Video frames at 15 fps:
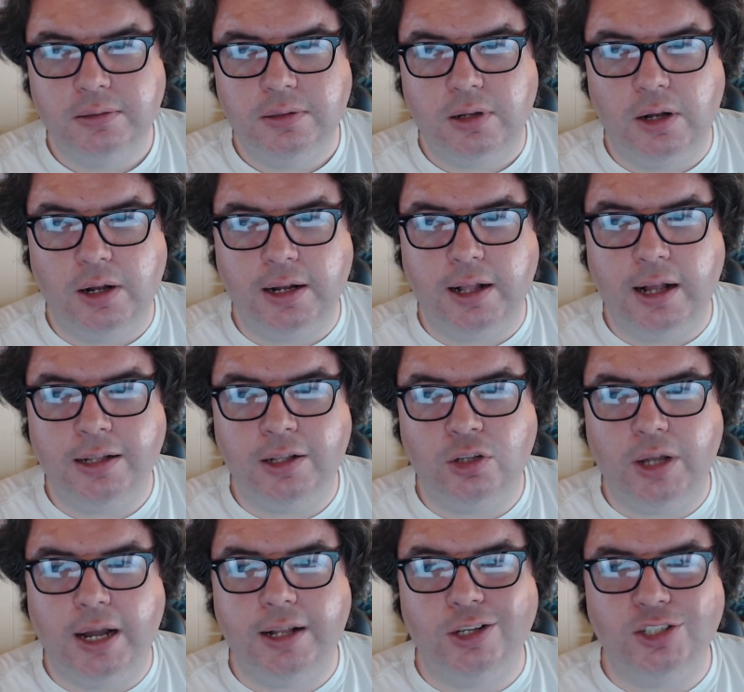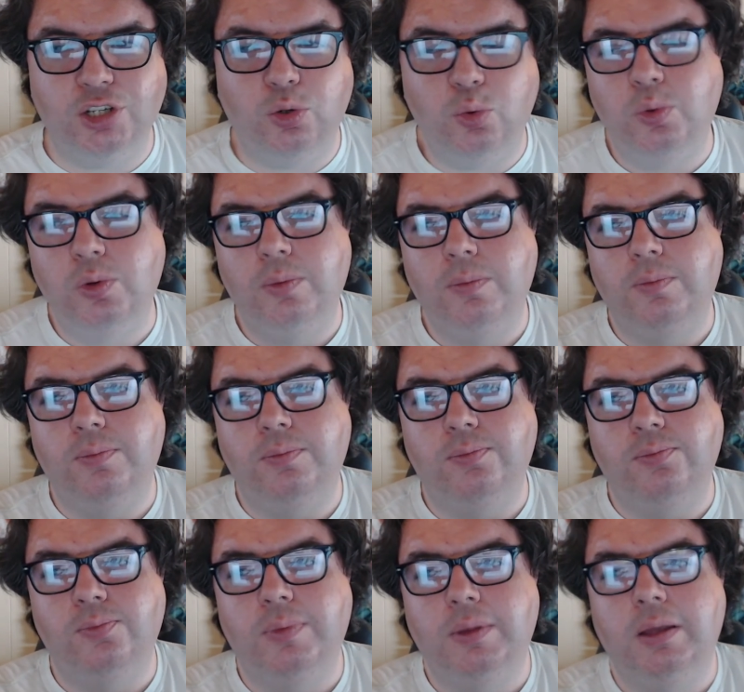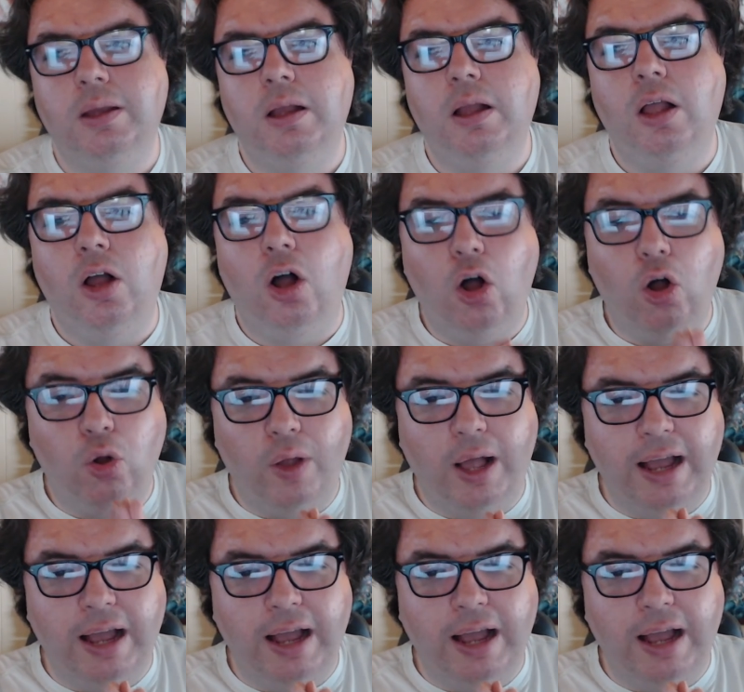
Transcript: or I can I can also oh,